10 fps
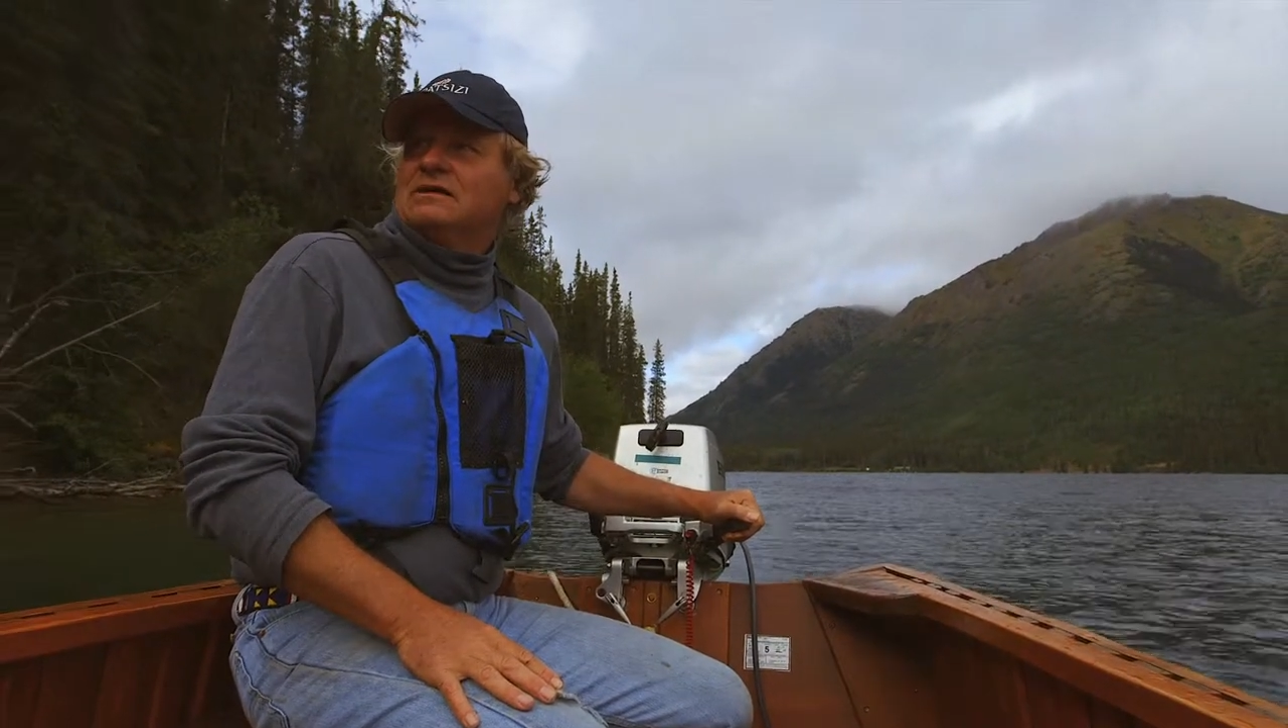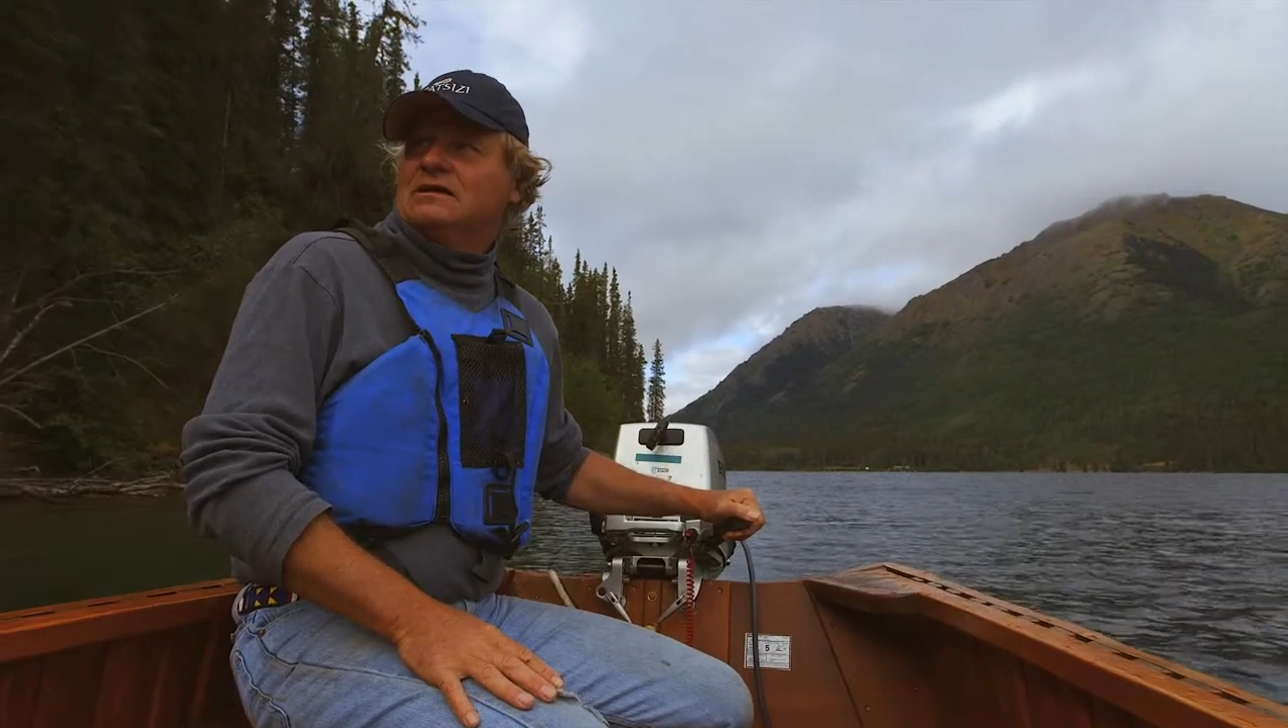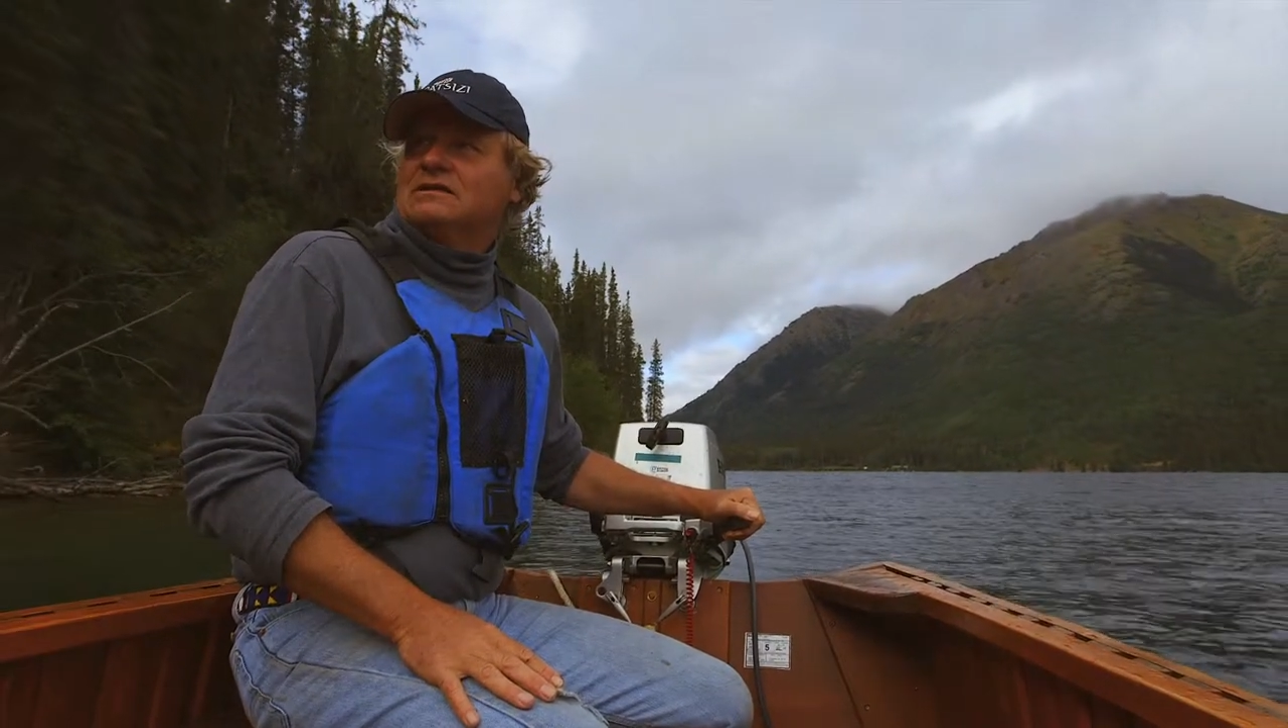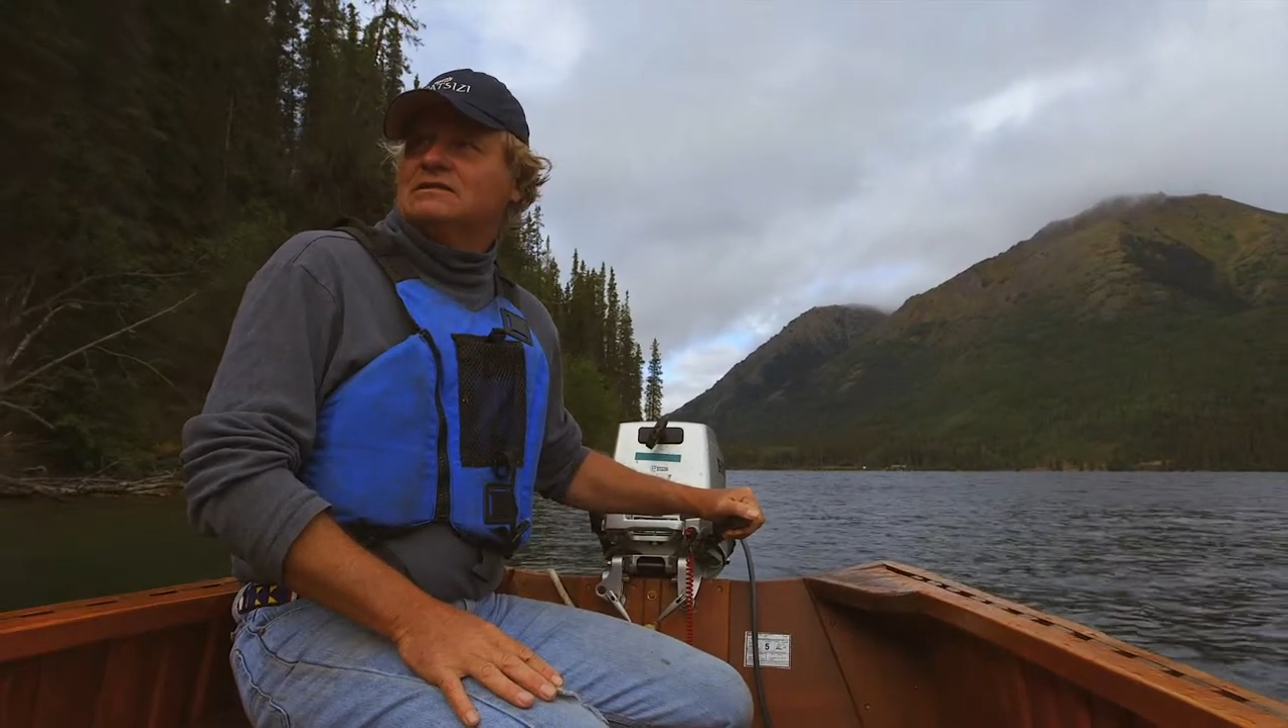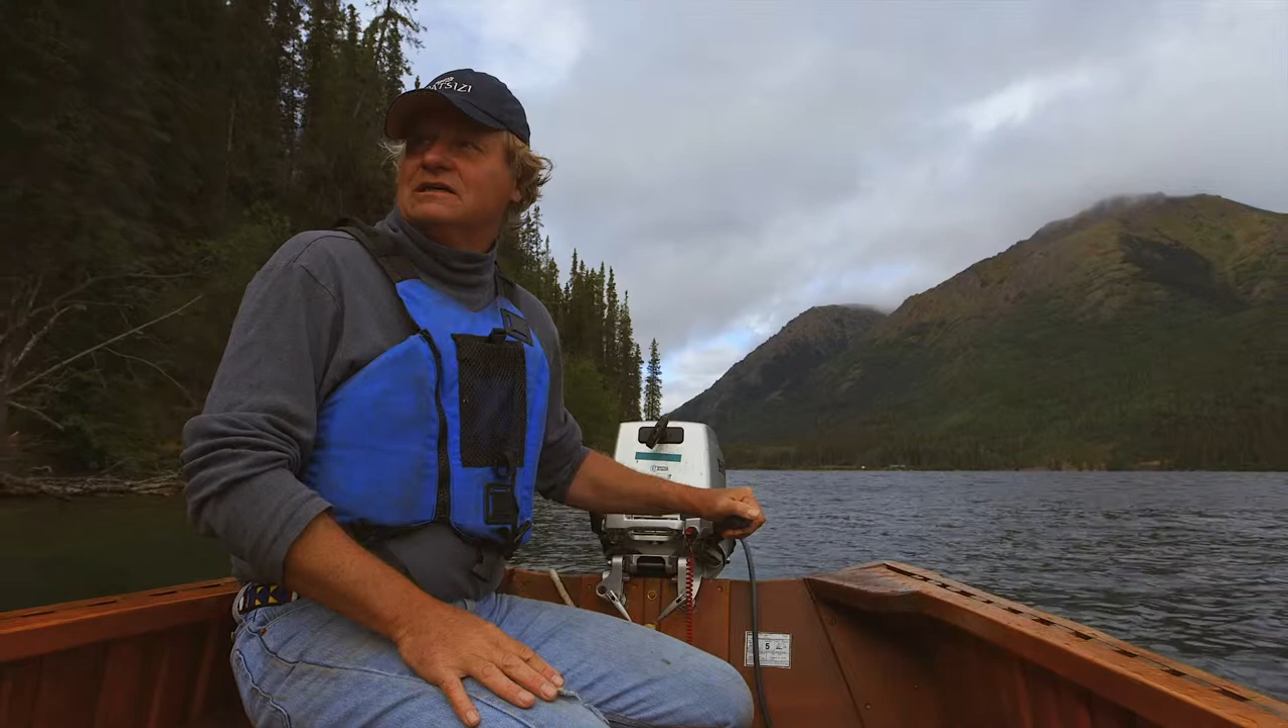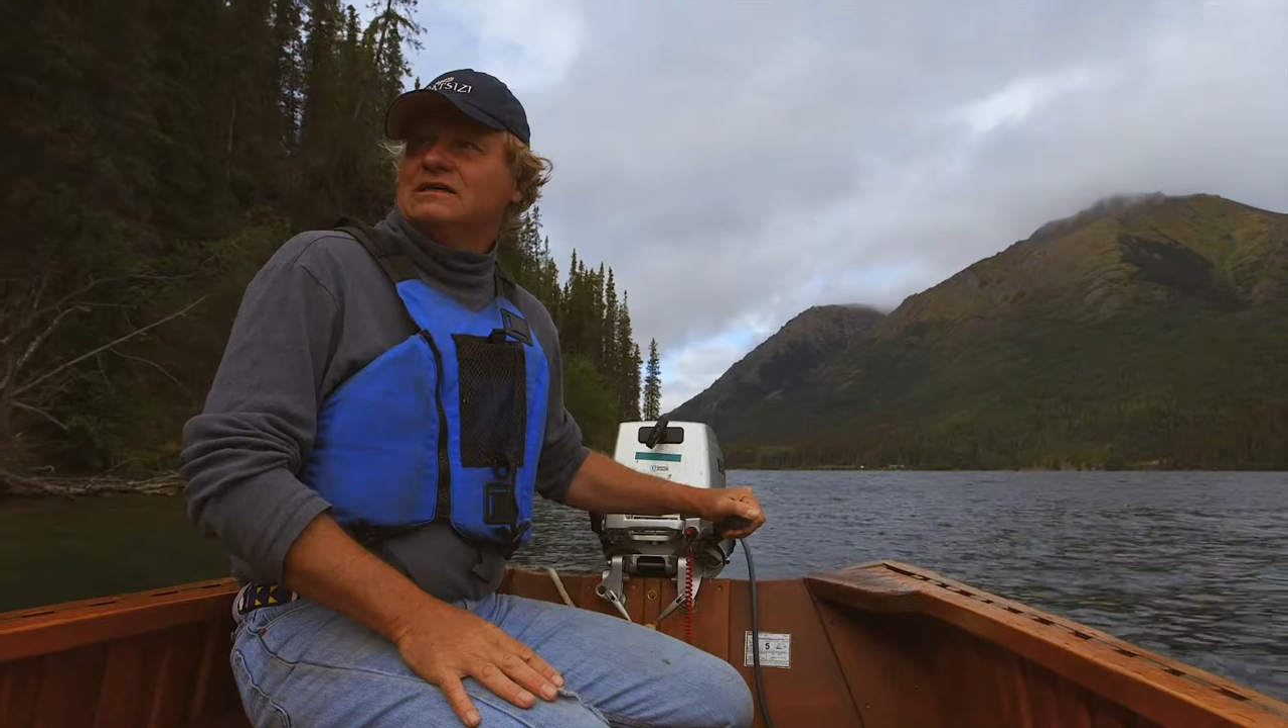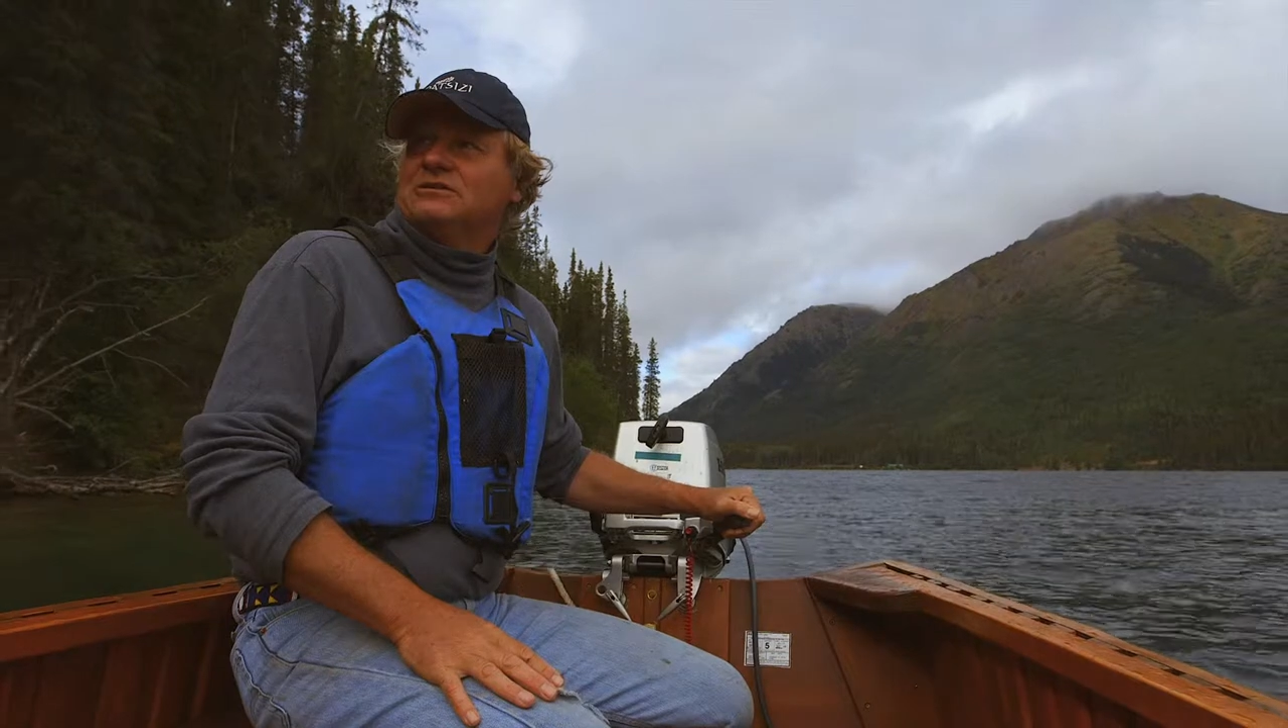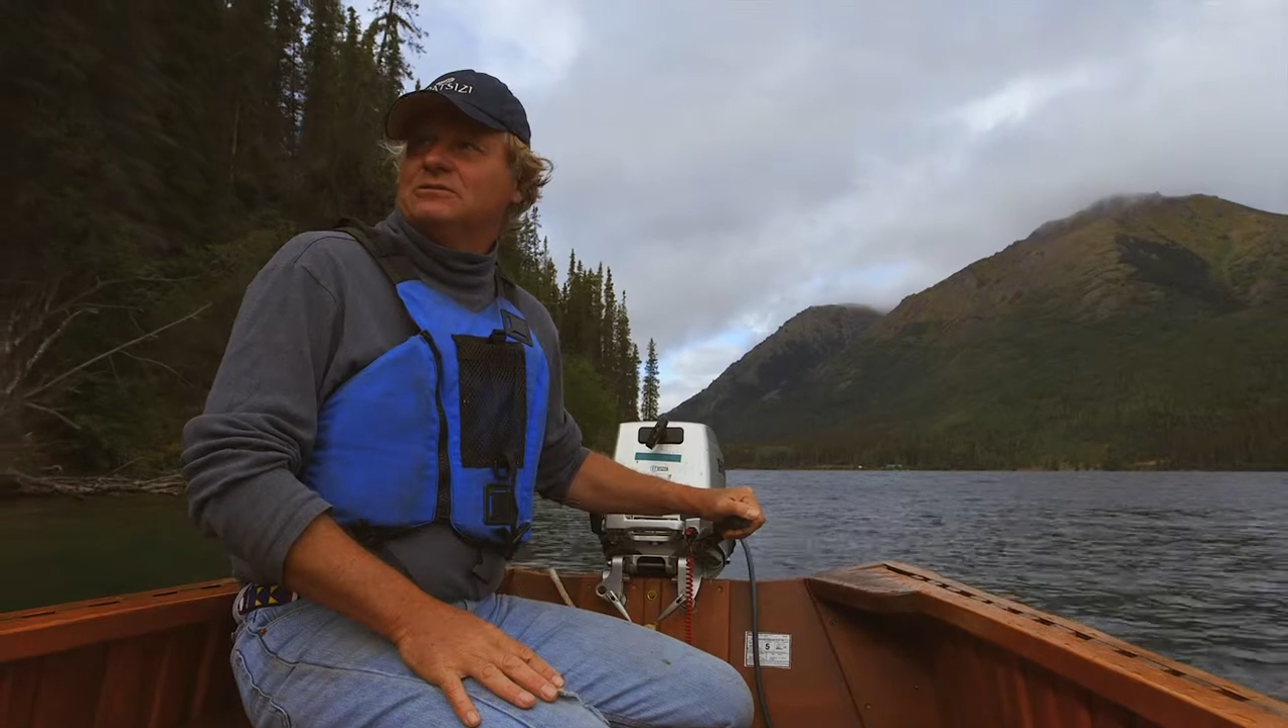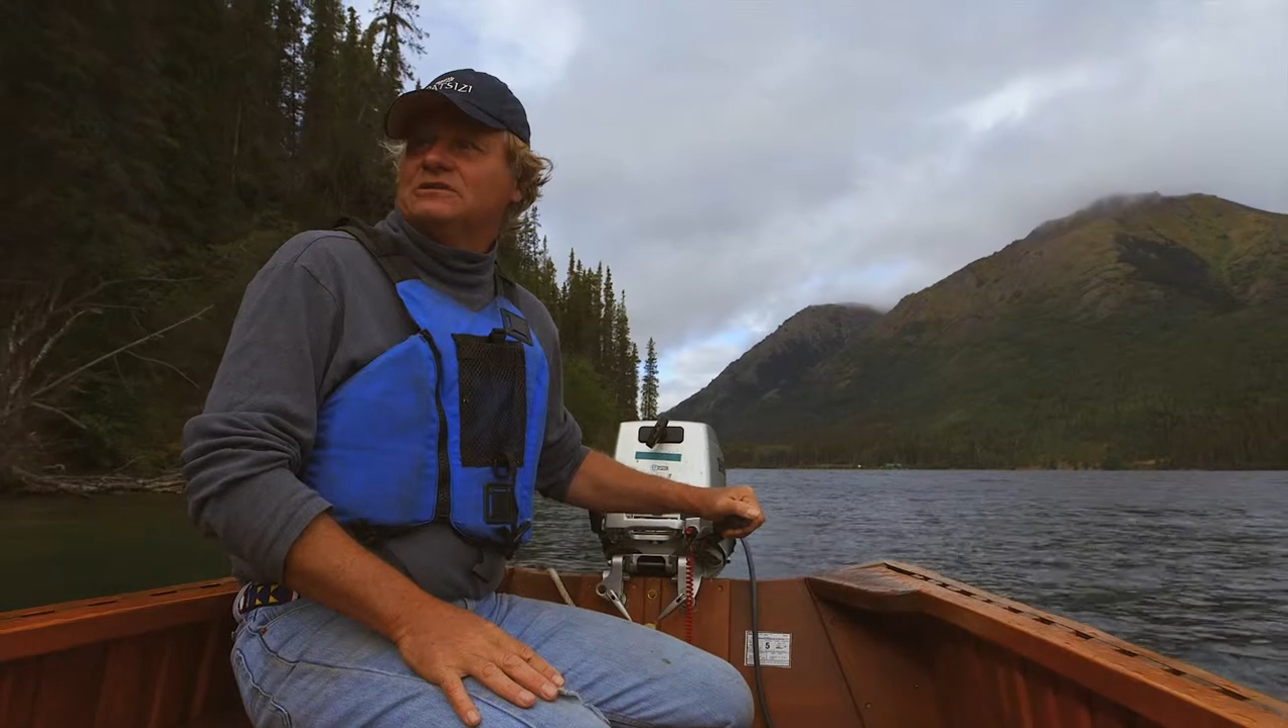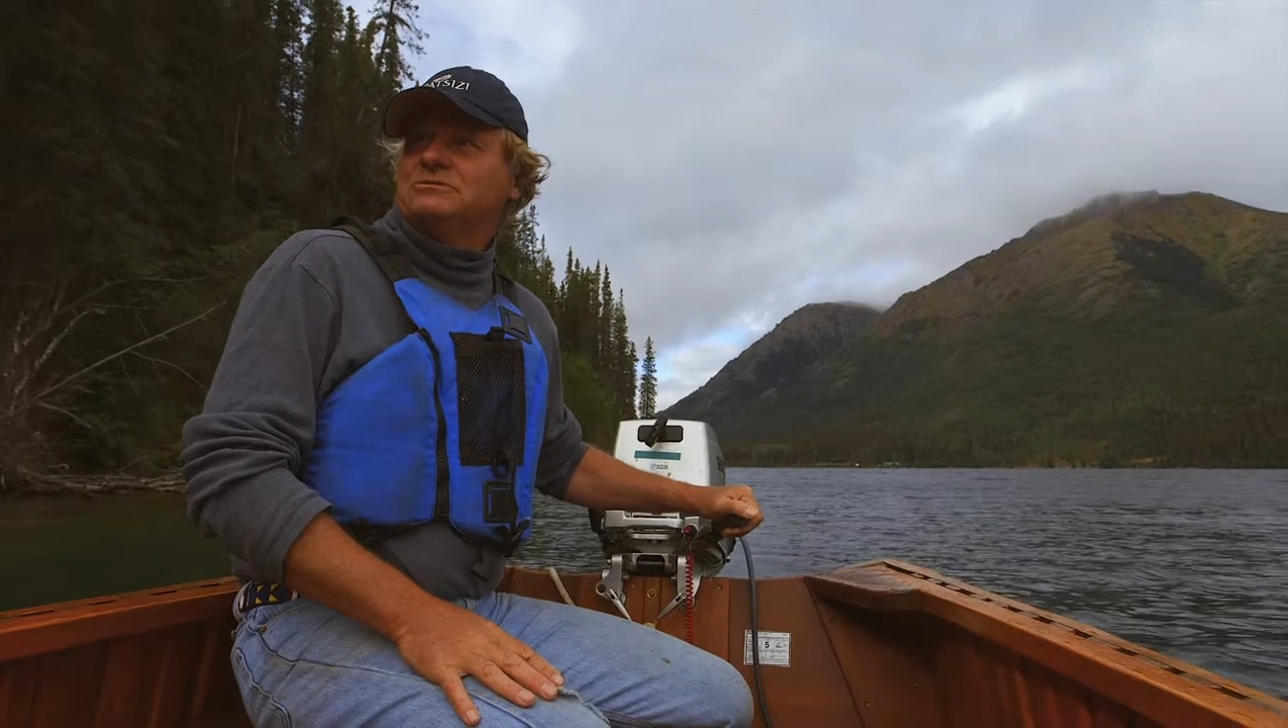on the Saint
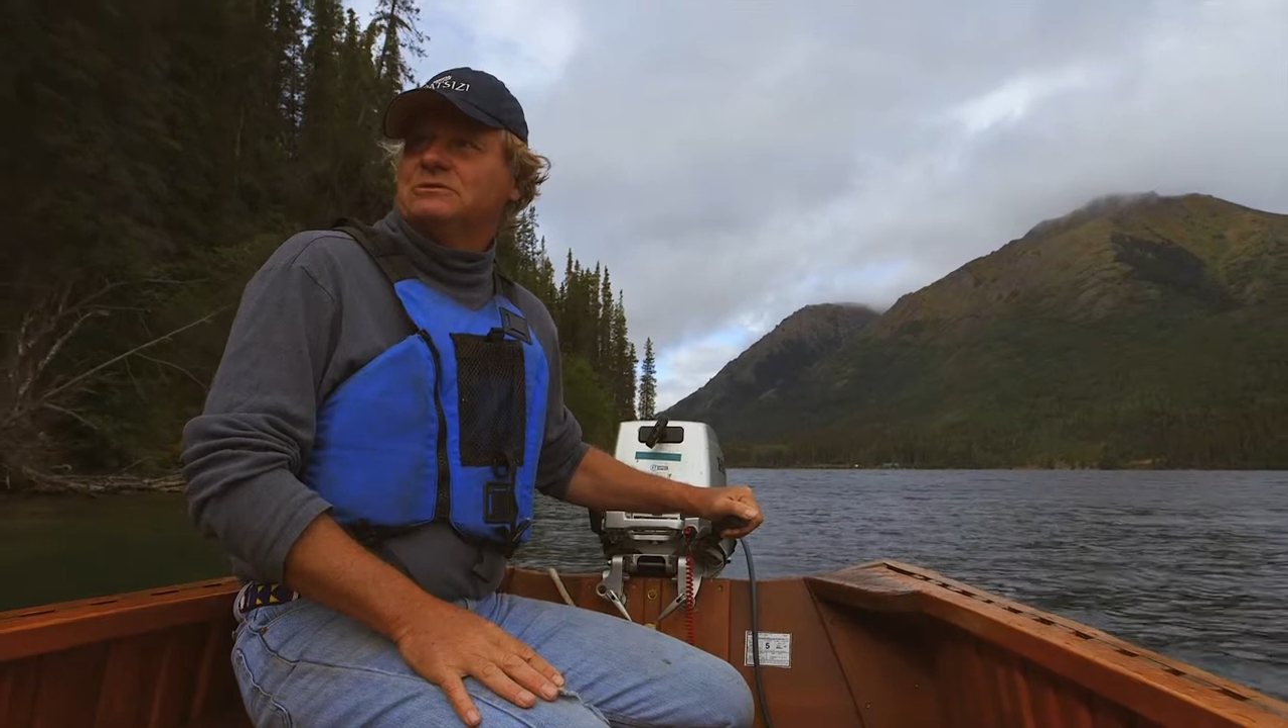Lawrence